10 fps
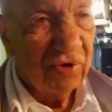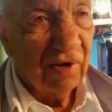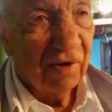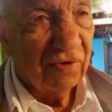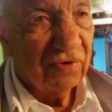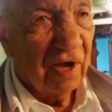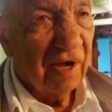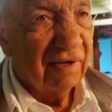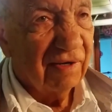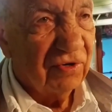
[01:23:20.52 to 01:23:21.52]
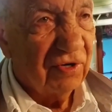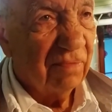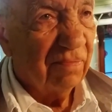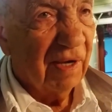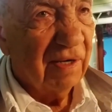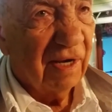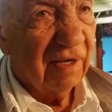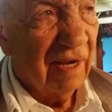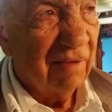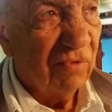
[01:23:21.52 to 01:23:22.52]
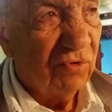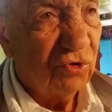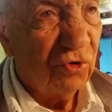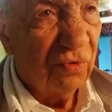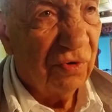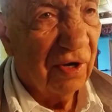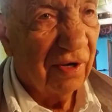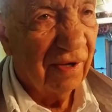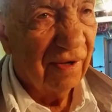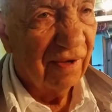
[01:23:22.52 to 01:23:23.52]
youngest guy on the ship. My nickname was Junior